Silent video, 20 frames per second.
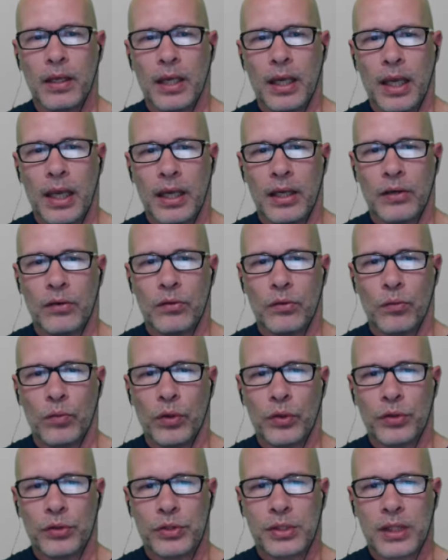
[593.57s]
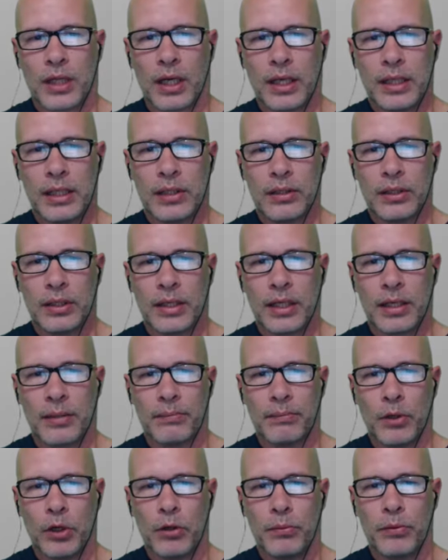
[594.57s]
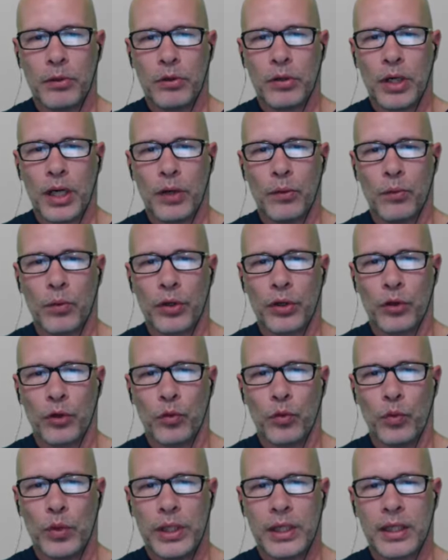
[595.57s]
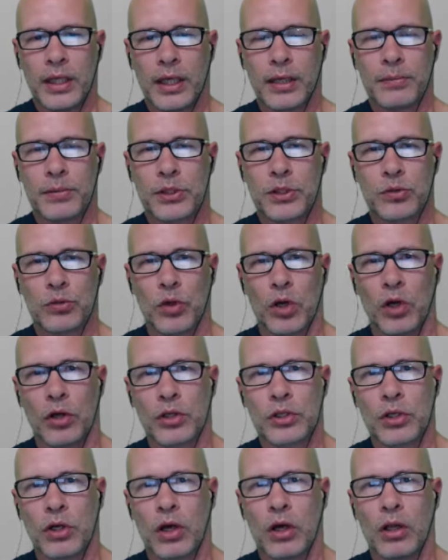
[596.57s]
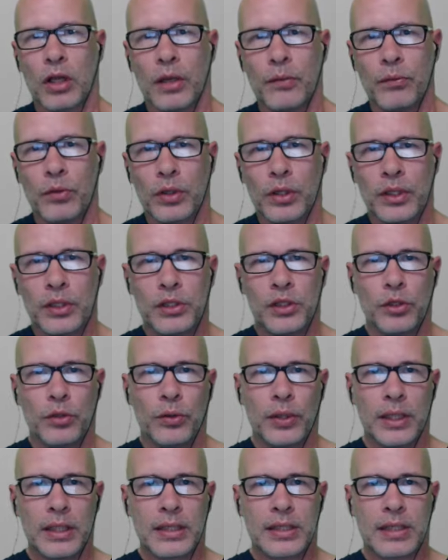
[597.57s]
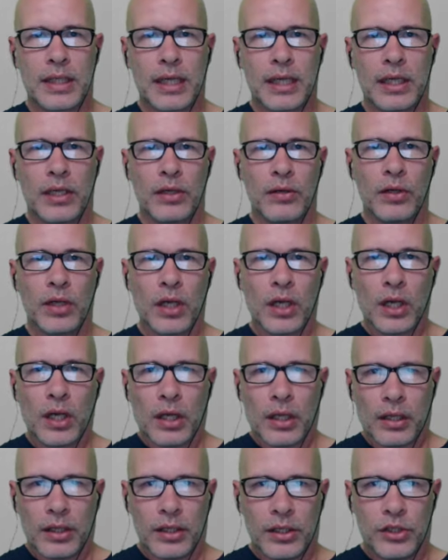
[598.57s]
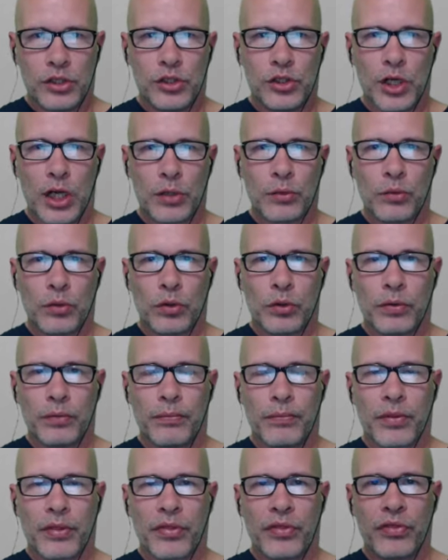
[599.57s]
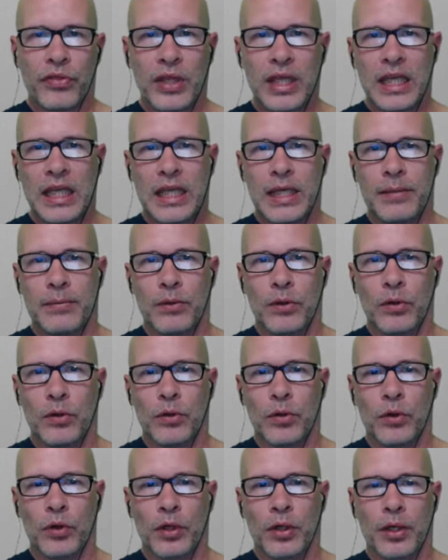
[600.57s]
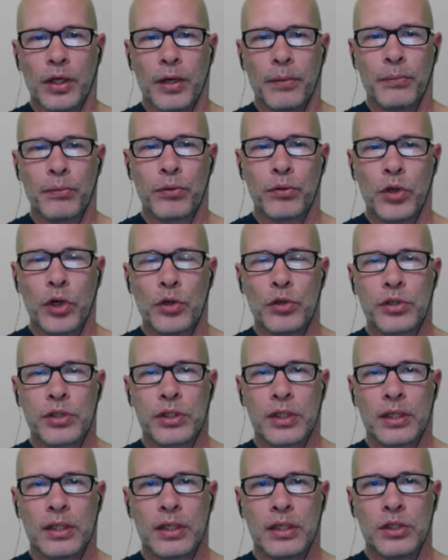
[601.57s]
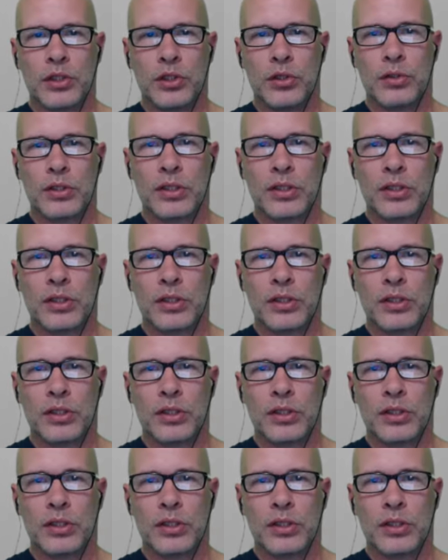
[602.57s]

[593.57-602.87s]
And where they're tight, get them mobile, and where they're weak, get them strong. So all I'm really doing is taking the general theme or approach that is used